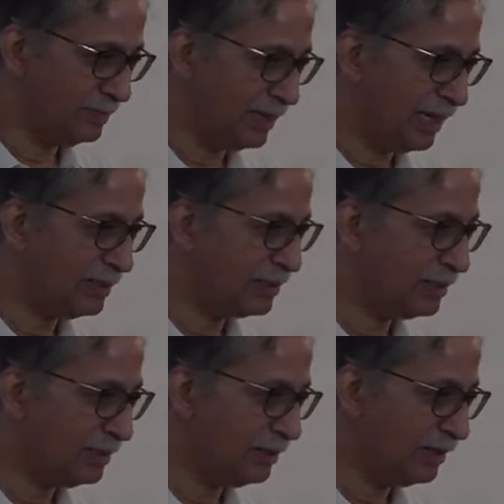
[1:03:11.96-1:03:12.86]
that
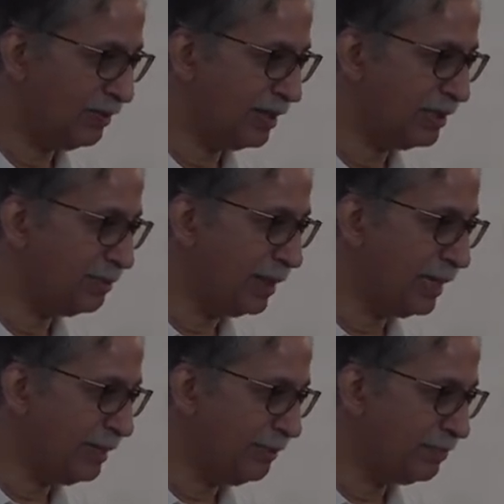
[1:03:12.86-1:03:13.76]
divided
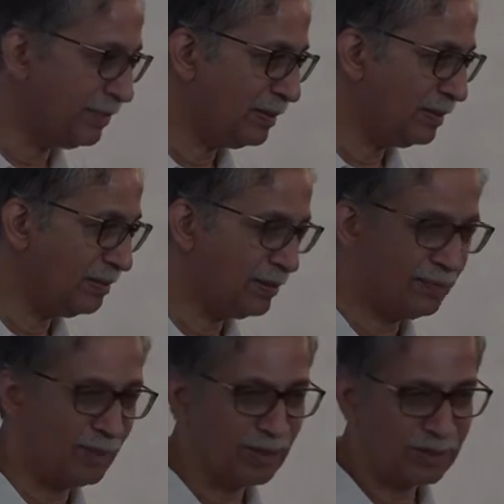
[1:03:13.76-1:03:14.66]
by the
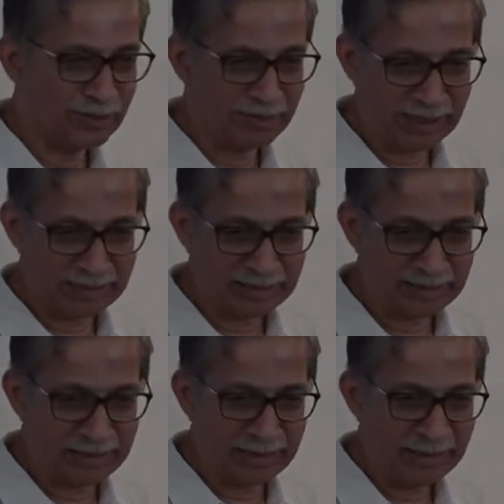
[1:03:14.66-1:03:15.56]
modulus of
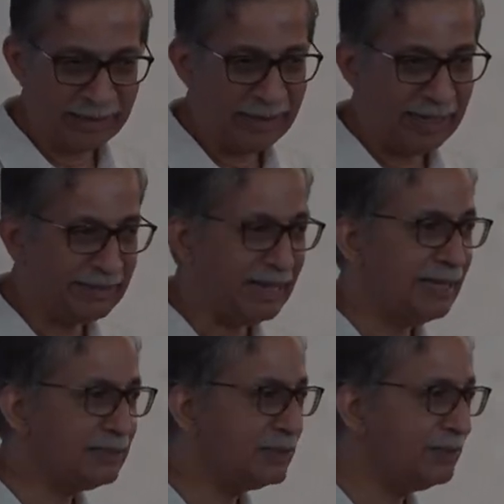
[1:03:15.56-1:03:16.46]
elasticity and
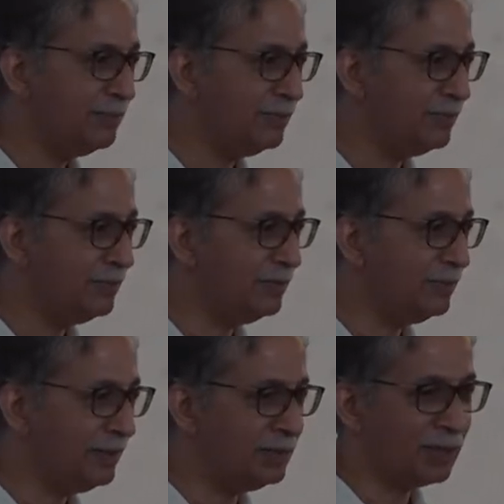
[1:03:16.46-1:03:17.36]
that
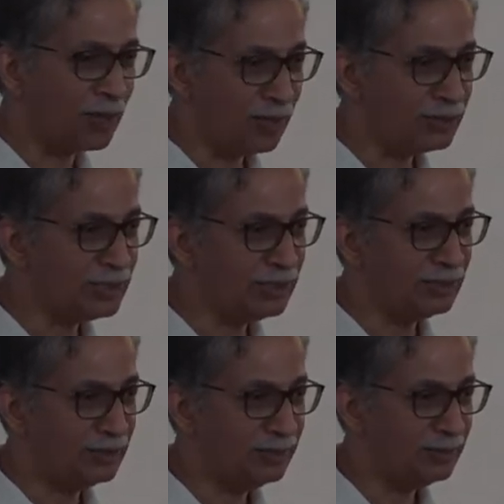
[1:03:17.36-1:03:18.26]
is a
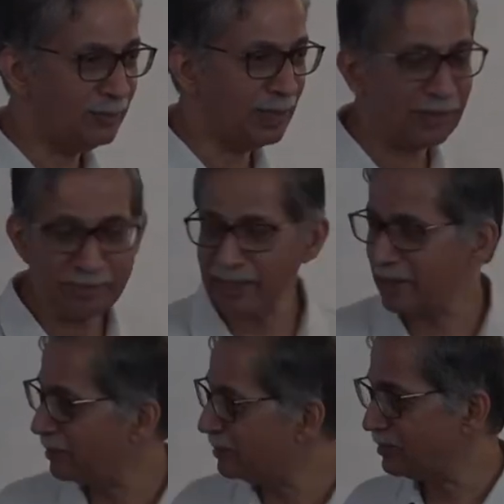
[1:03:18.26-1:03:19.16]
constant wherever I
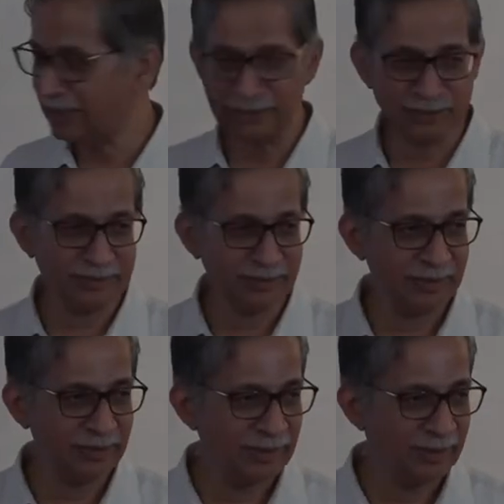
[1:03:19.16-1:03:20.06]
cut the section
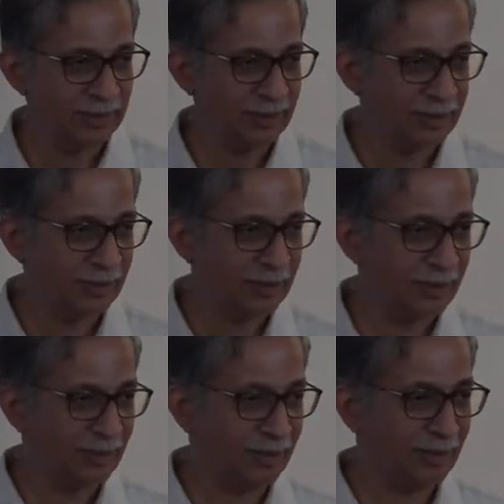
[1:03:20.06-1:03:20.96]

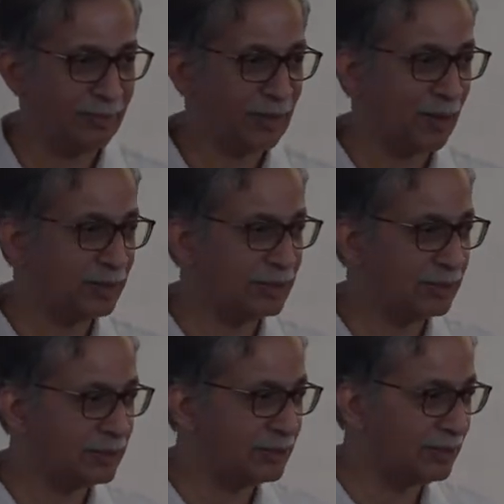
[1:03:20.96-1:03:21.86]
and because the
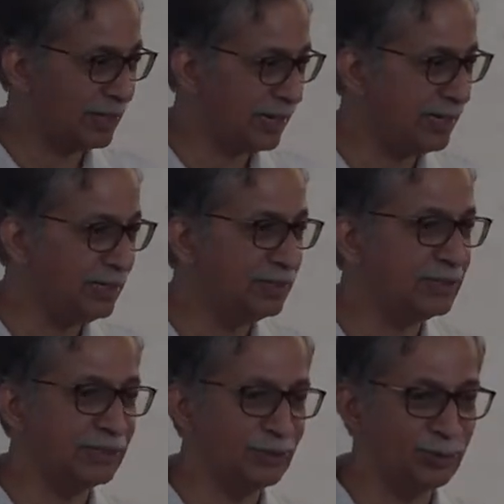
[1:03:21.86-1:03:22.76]
strain is
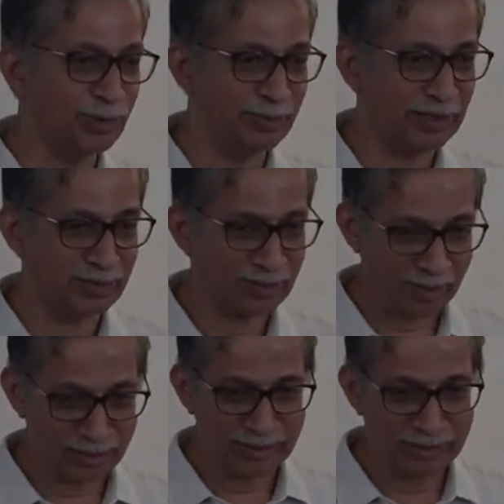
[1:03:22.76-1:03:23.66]
assumed to be a
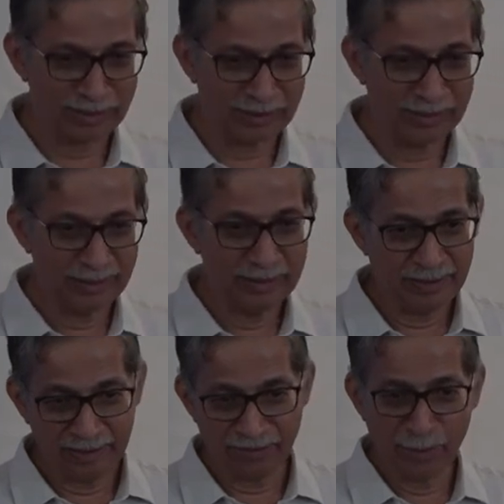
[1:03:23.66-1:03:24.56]
constant
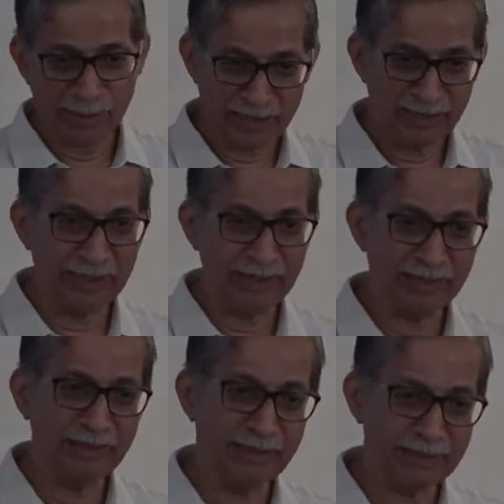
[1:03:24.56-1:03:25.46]
if you integrate
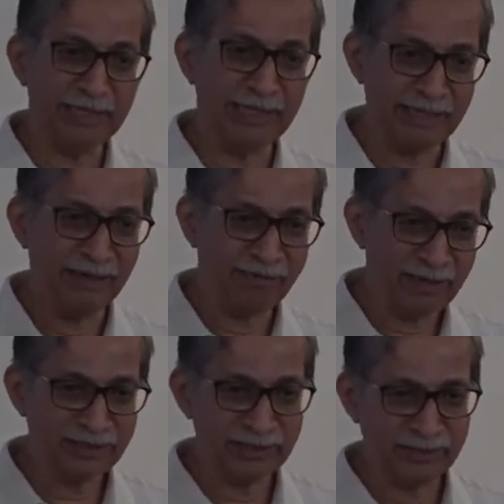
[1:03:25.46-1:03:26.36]
it it's a linear
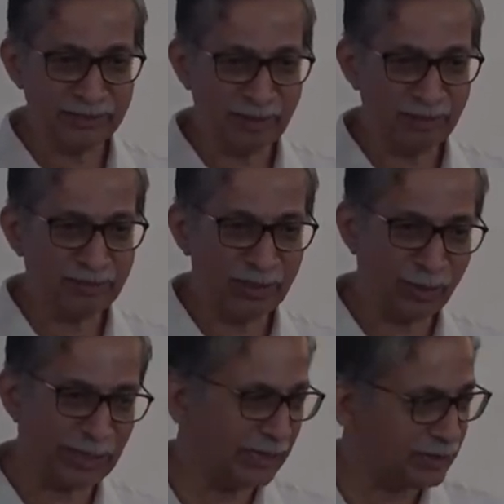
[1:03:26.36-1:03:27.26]
function of the
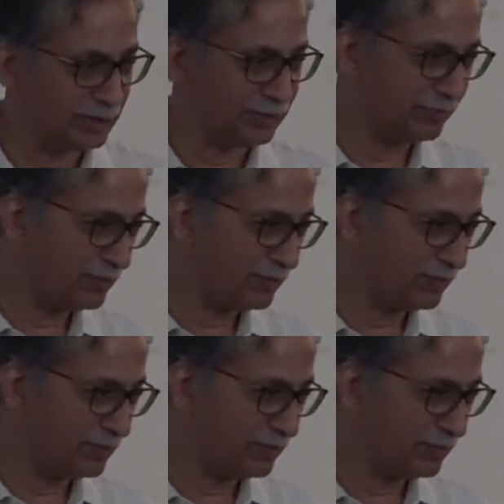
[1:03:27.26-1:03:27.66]
location.